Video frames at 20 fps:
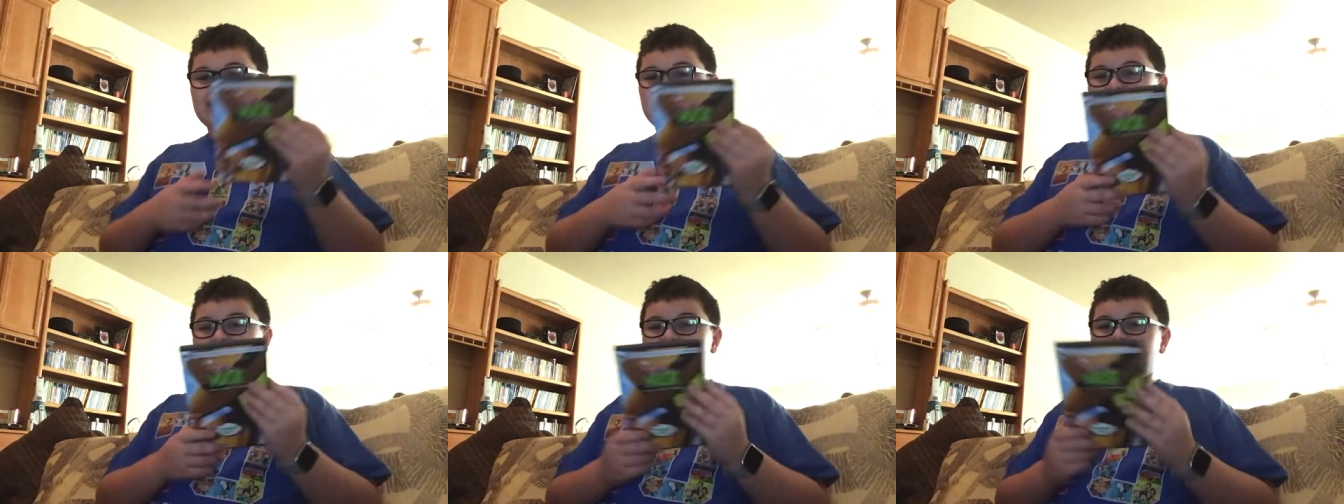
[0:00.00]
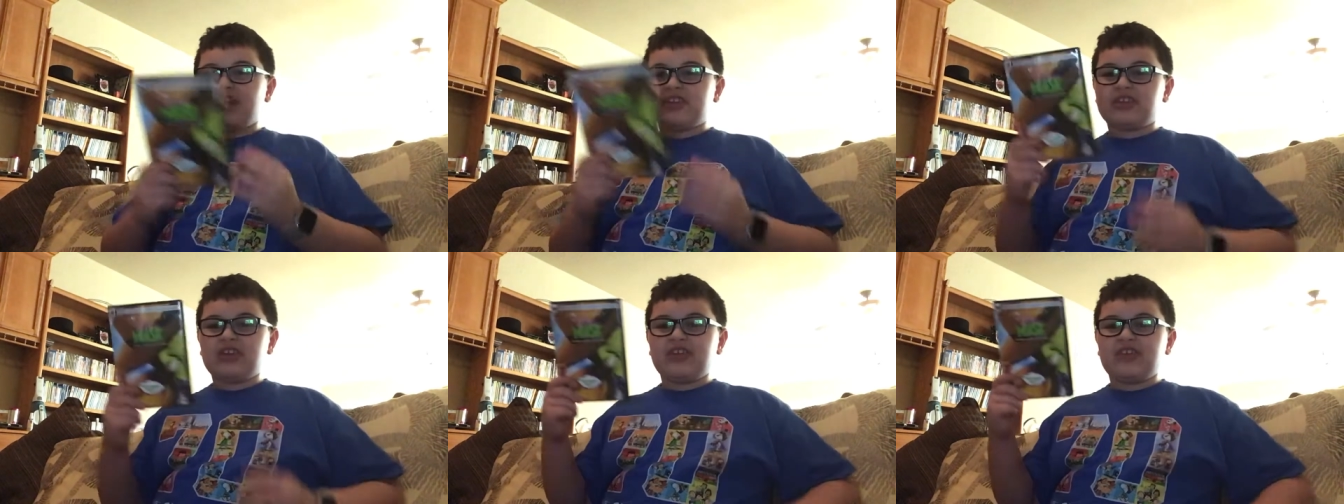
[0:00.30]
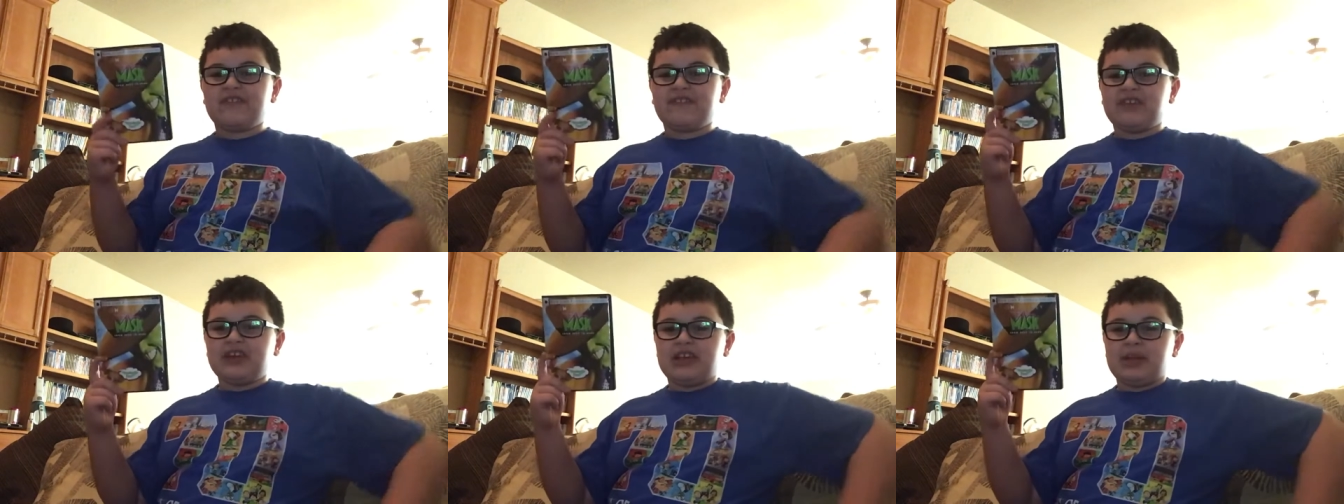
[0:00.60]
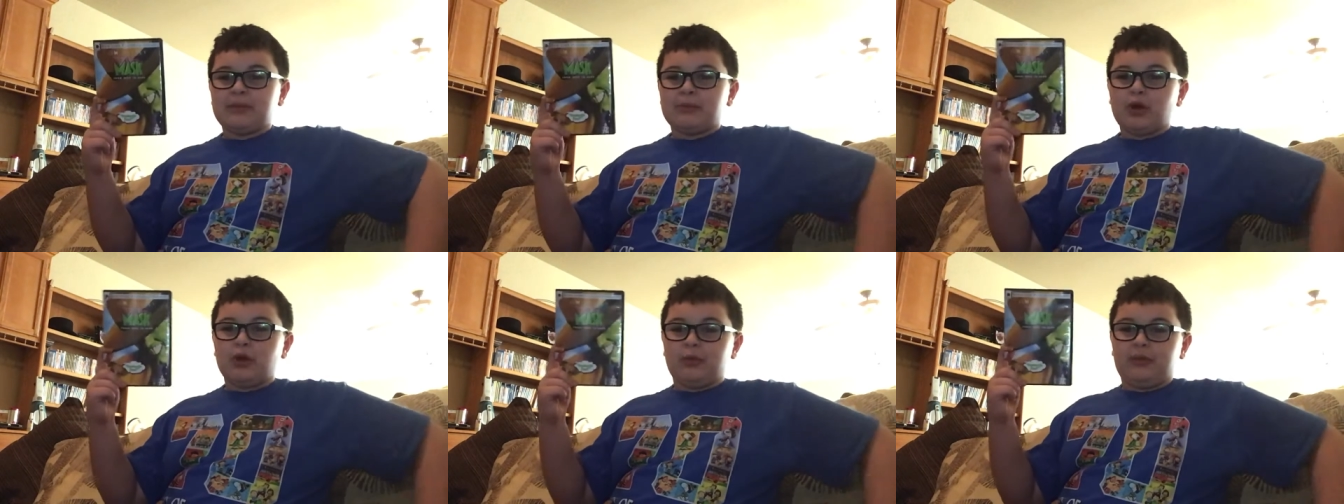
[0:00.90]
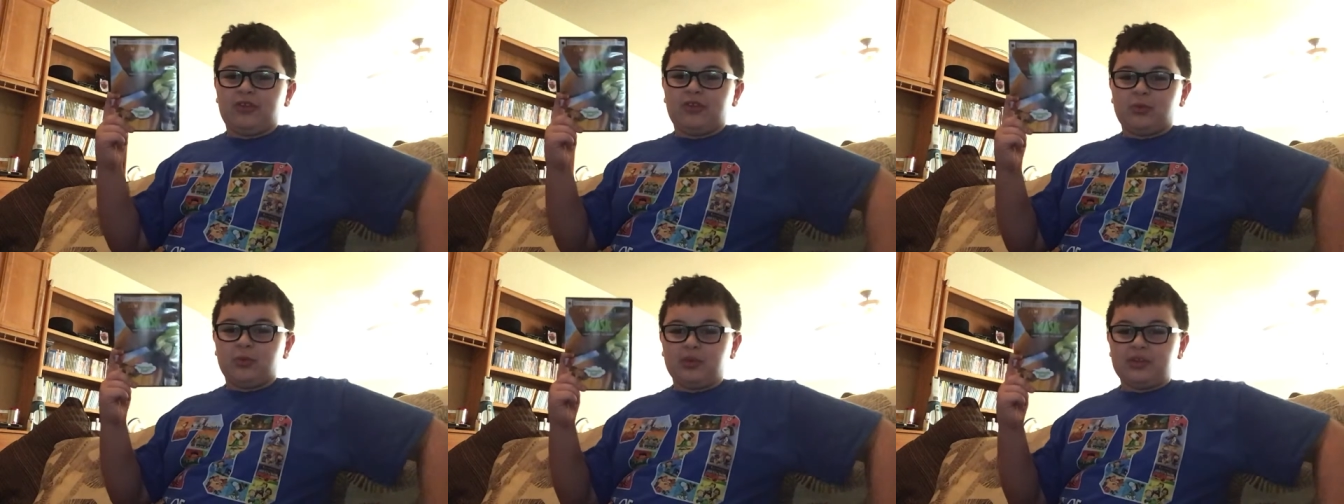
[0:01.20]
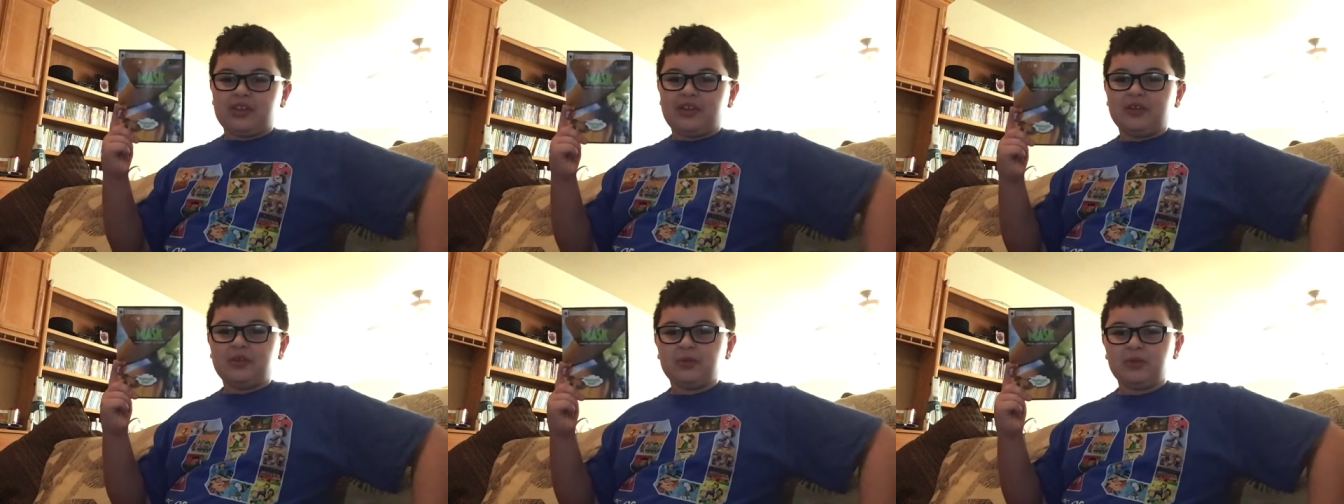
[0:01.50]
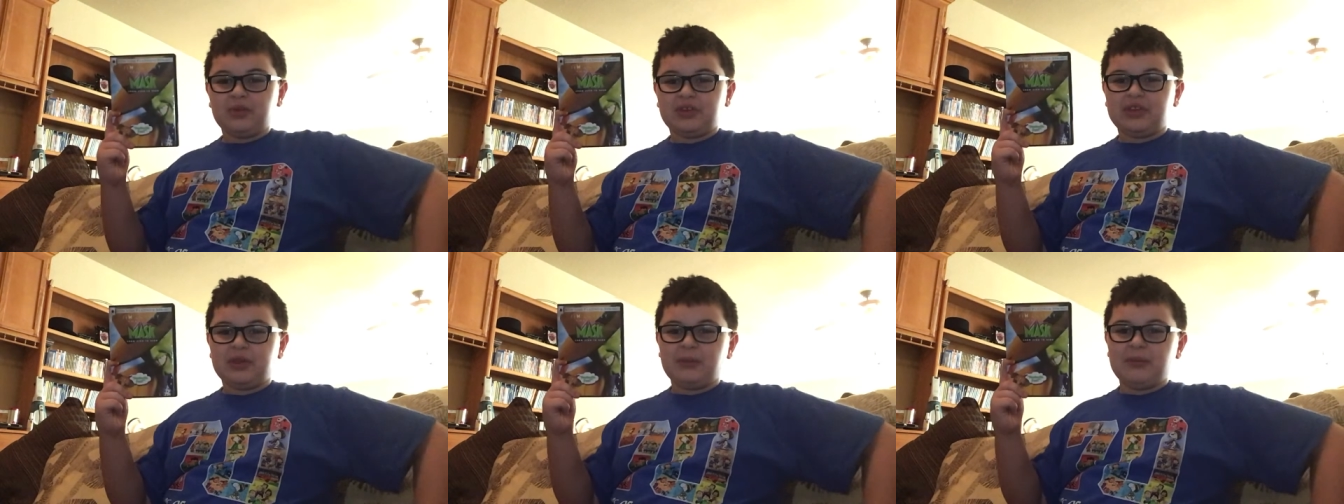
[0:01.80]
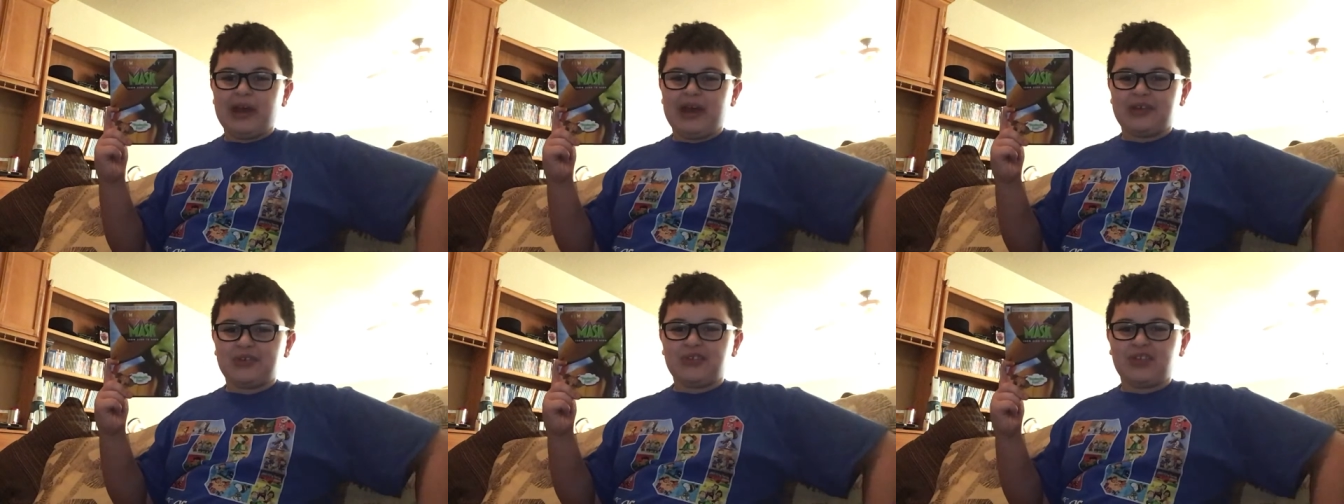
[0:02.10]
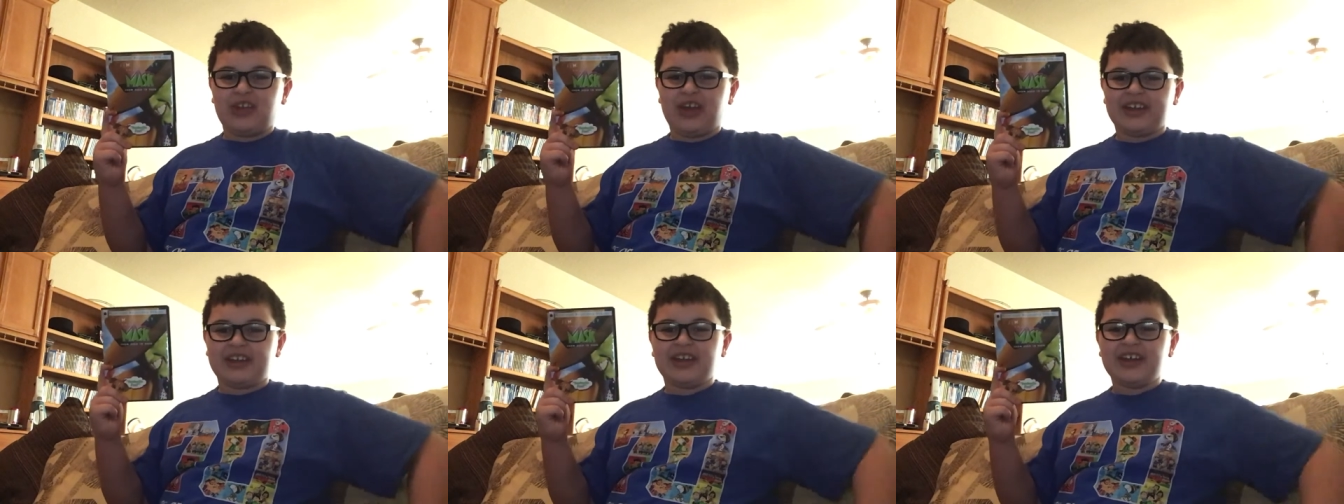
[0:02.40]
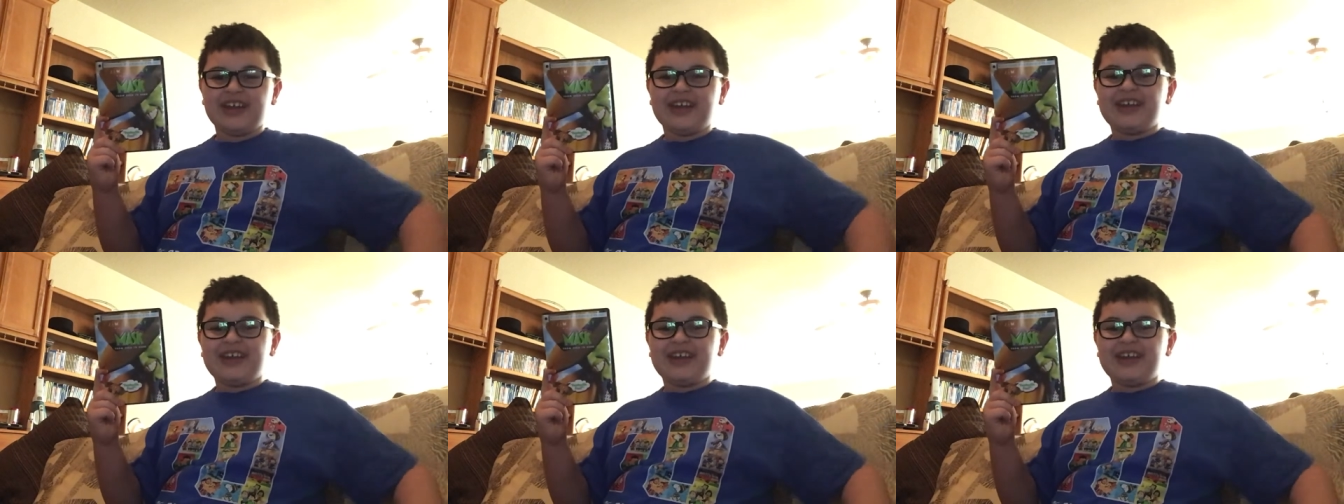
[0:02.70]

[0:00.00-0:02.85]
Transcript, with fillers: he got these funny moments with with the mask like